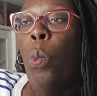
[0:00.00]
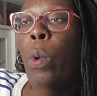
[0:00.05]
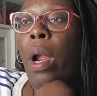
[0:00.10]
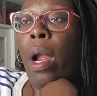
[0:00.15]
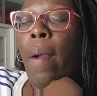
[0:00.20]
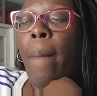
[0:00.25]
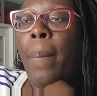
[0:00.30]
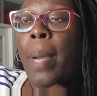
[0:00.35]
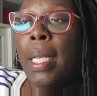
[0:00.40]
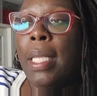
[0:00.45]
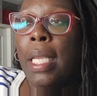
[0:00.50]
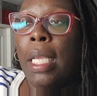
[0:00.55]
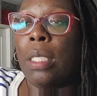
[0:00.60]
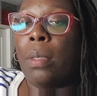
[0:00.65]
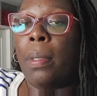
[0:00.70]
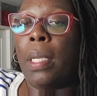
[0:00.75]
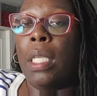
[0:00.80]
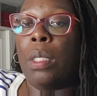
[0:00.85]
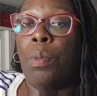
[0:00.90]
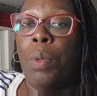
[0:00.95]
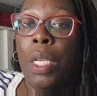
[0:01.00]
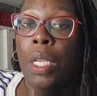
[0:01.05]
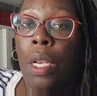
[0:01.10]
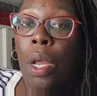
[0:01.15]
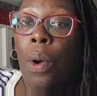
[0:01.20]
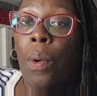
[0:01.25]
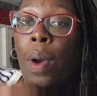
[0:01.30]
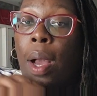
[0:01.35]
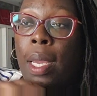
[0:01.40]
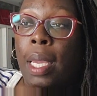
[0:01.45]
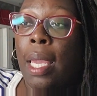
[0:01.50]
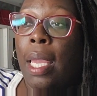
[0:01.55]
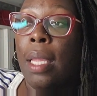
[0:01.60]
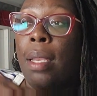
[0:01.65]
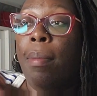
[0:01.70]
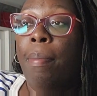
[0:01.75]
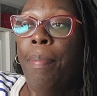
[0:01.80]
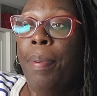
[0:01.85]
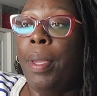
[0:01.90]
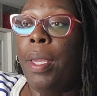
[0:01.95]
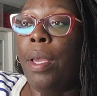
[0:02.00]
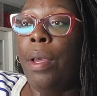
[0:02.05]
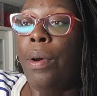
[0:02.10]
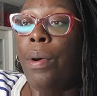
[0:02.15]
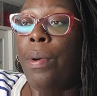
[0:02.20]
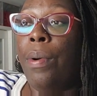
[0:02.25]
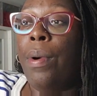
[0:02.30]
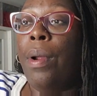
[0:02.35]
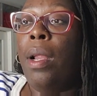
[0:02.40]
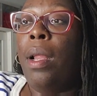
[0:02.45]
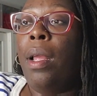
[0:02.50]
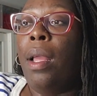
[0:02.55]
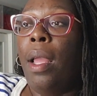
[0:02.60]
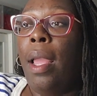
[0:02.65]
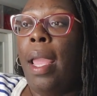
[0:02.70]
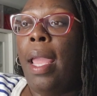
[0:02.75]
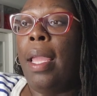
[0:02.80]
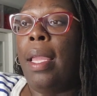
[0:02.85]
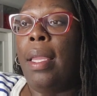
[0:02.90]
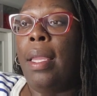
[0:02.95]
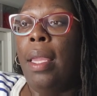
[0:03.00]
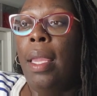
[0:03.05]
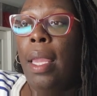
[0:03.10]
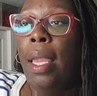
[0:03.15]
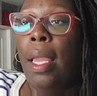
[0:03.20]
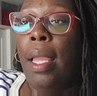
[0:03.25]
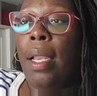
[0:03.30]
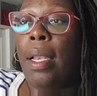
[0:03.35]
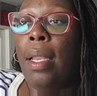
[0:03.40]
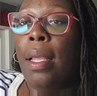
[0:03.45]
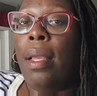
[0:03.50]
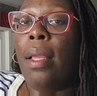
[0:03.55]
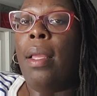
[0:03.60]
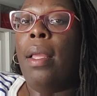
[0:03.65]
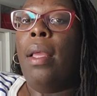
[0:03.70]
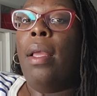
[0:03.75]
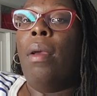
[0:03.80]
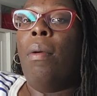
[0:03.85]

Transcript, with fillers: where her money is because we know, again, Bill ain't it.